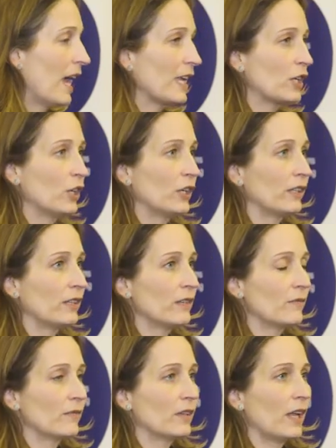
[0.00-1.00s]
I
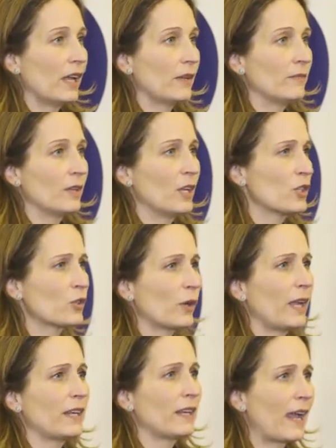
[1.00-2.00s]
couldn't um,
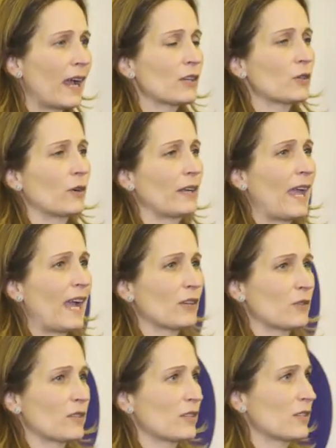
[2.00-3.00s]
train an actor or an
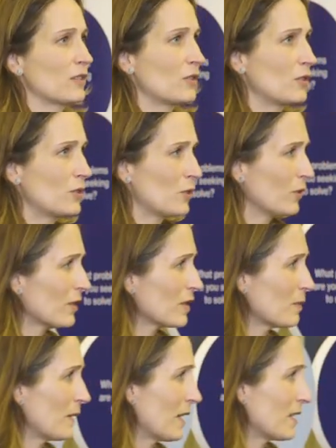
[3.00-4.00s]
actress to do
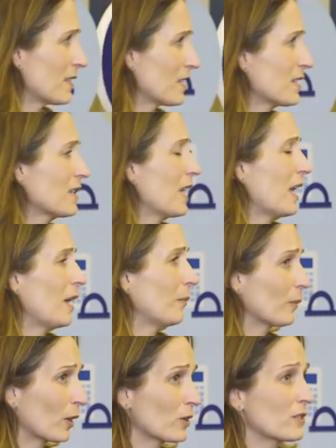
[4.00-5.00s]
this because this
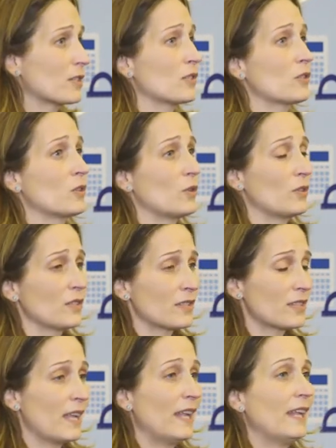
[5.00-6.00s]
immersed the
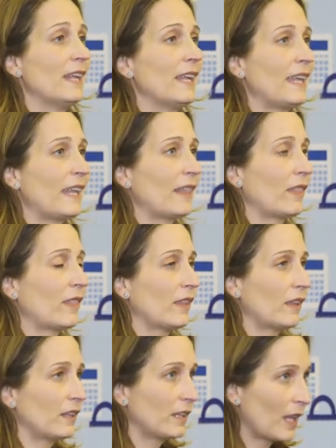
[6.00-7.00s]
students in
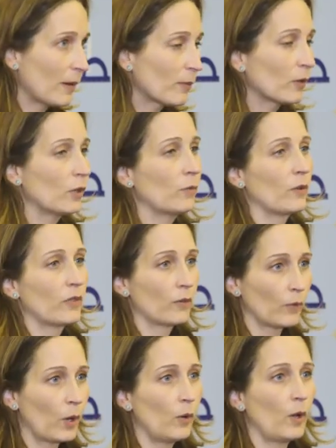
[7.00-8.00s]
the neighborhood with the
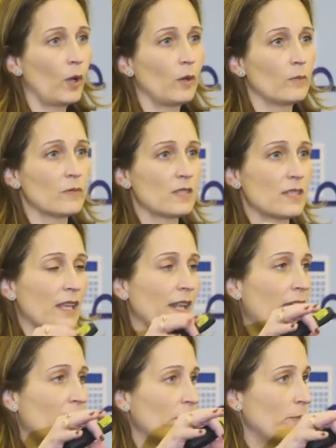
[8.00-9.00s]
row homes that
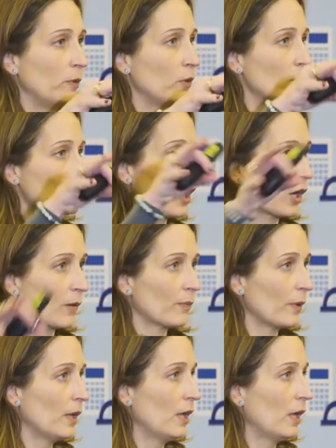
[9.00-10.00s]
have a blue
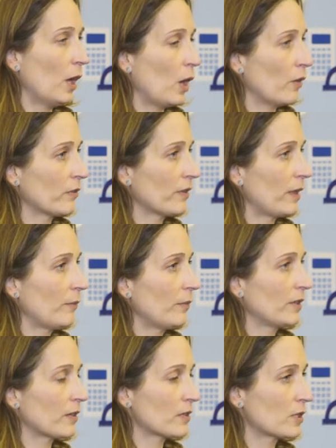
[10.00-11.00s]
tarp over them,
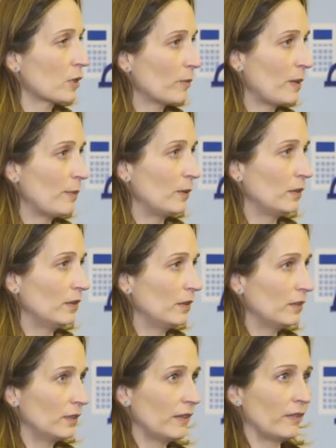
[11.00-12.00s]
but there's still people
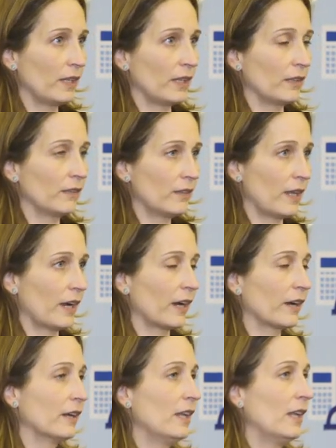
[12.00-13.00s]
living
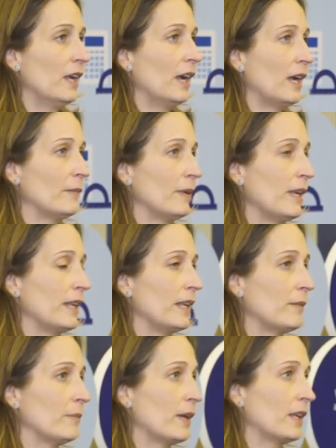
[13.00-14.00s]
there. Um, it
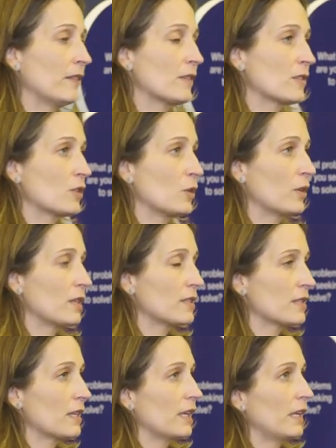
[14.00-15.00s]
embedded the
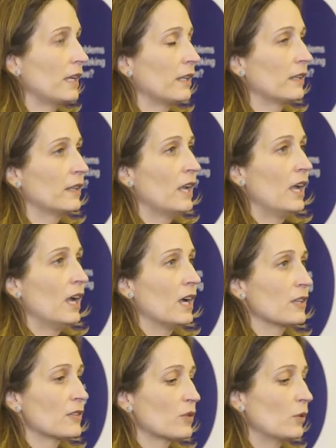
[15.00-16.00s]
students in
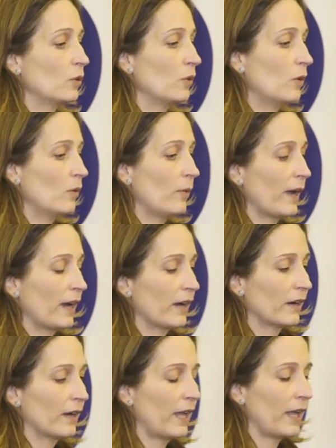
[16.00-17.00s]
a school
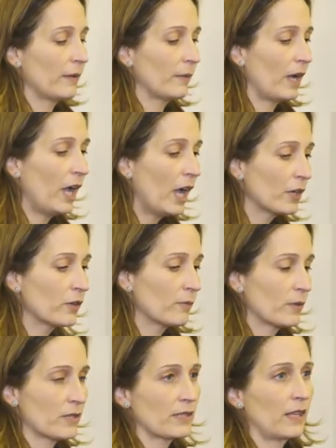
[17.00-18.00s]
where um, one
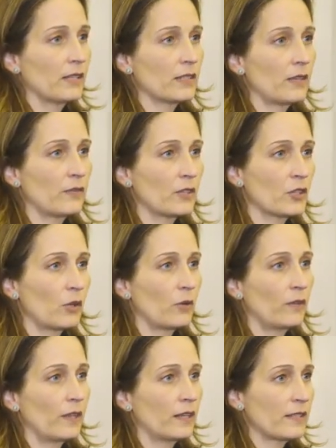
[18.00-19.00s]
hundred percent of the
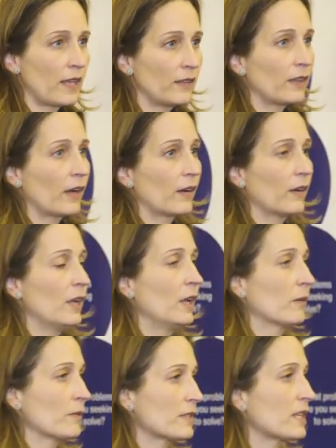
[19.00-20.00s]
children that attend there
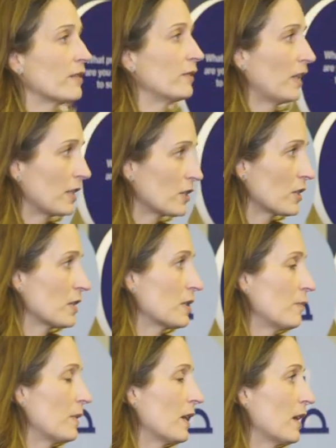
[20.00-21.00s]
receive
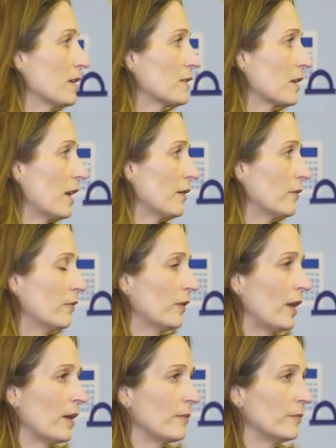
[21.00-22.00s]
lunches because of
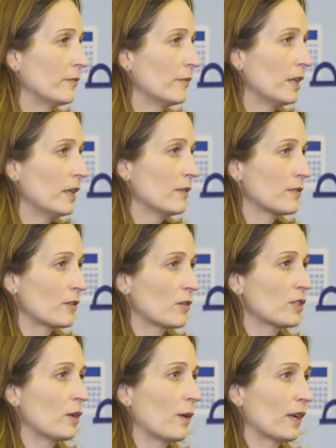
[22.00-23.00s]
um, the
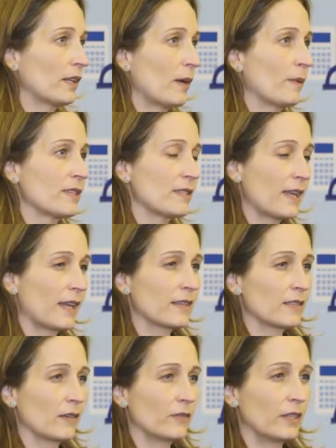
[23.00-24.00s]
socioeconomic
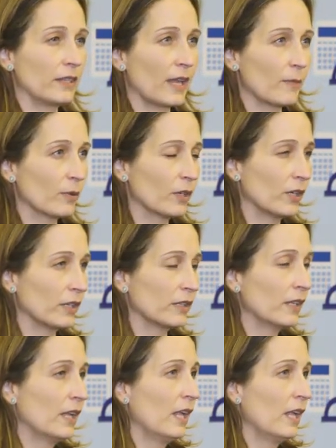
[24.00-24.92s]
status of the neighborhood.